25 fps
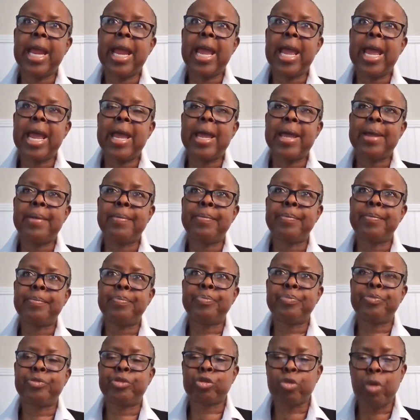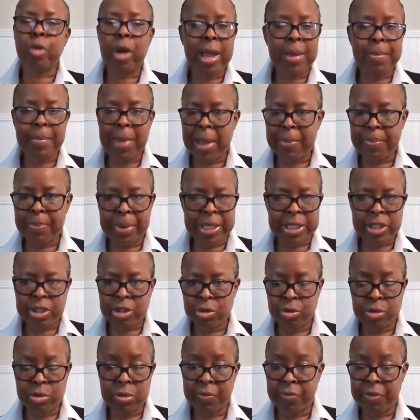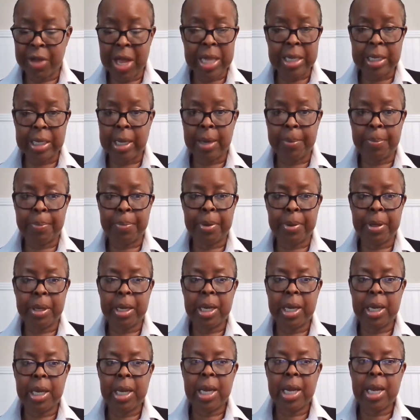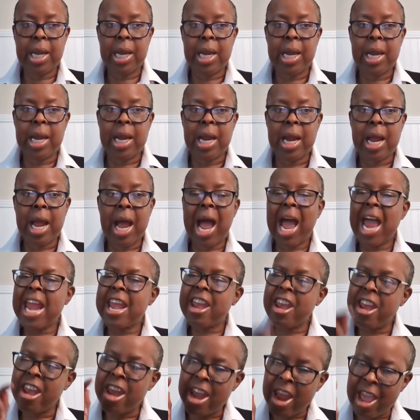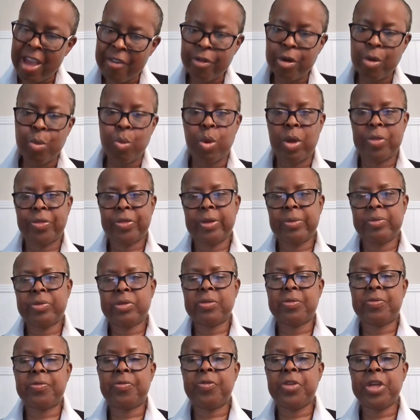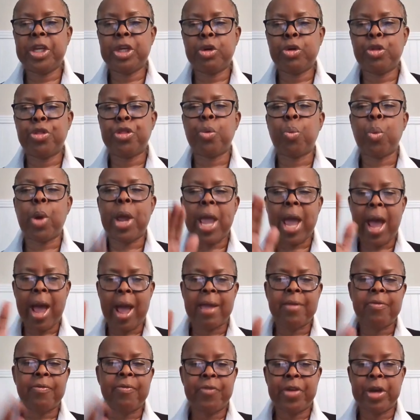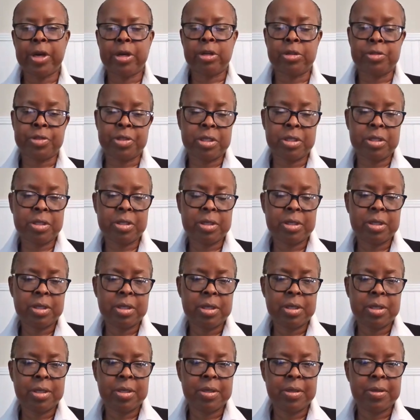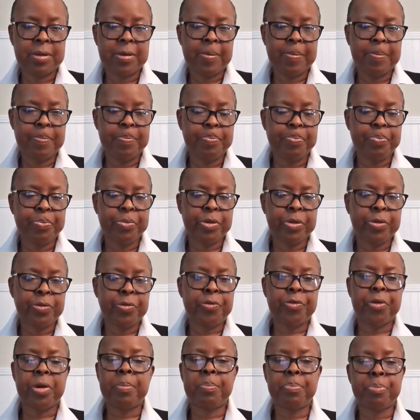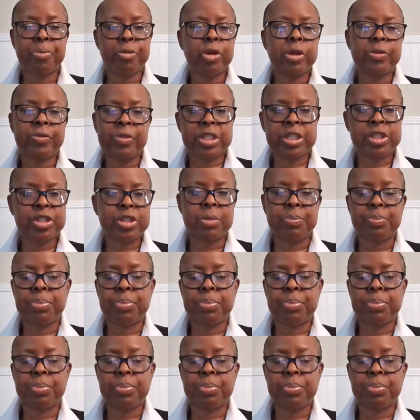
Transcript: am trying my best to develop, I never want them to feel the way I felt from previous